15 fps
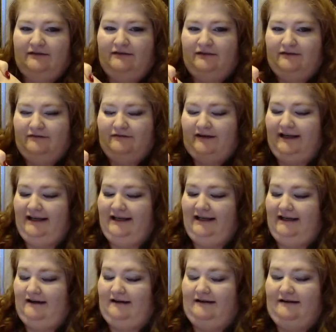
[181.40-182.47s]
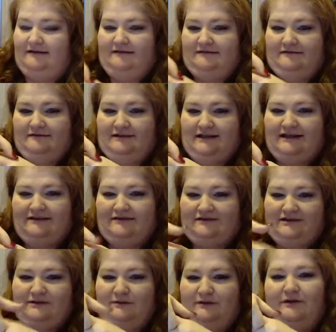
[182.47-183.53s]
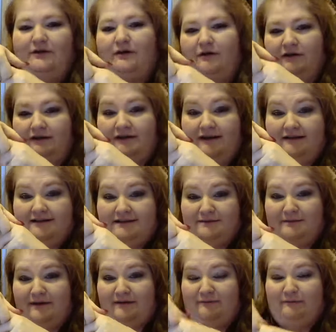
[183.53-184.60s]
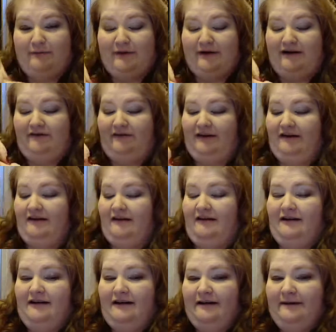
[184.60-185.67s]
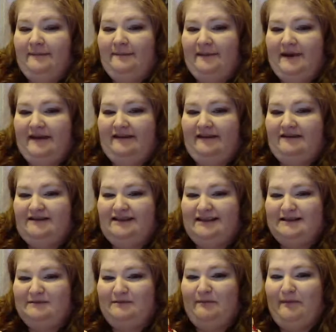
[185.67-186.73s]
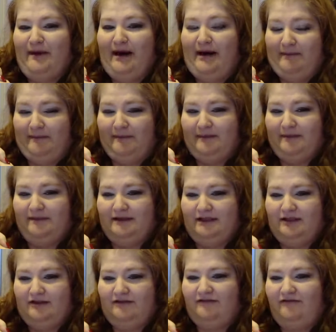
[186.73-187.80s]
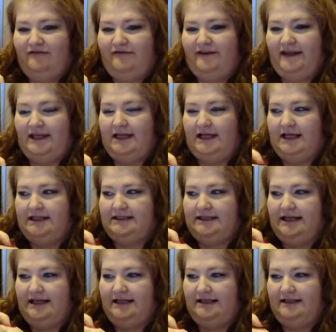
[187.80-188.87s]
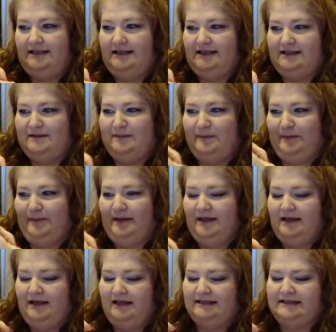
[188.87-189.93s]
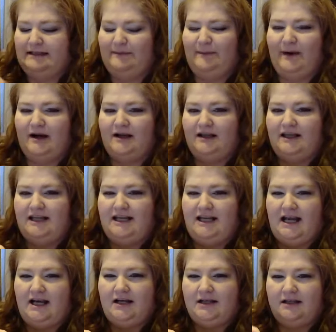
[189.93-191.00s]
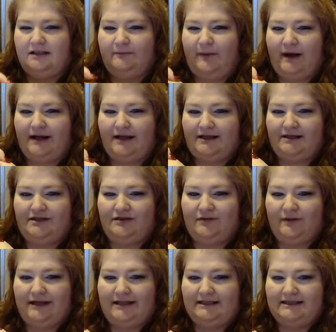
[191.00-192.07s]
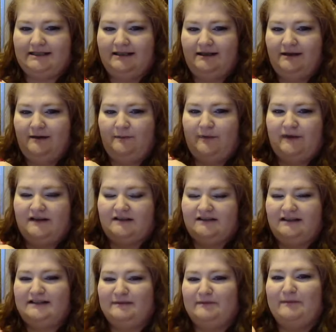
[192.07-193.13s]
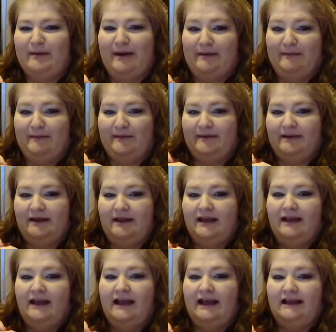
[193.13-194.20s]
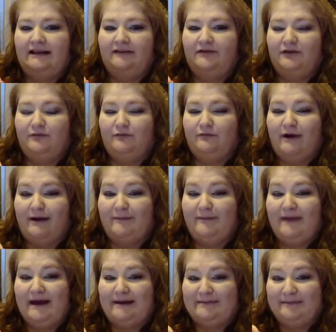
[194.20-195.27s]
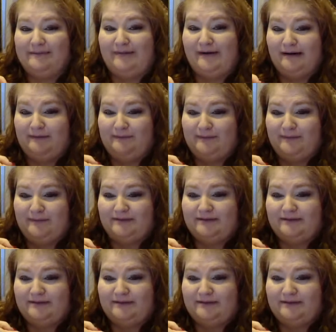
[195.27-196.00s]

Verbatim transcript: you go right here I usually will hold on to my birdie finger and there's this bump. You can feel it. It's in it's it's like part of the knuckle, part of the joint, but there's this bump. And if you rub that bump,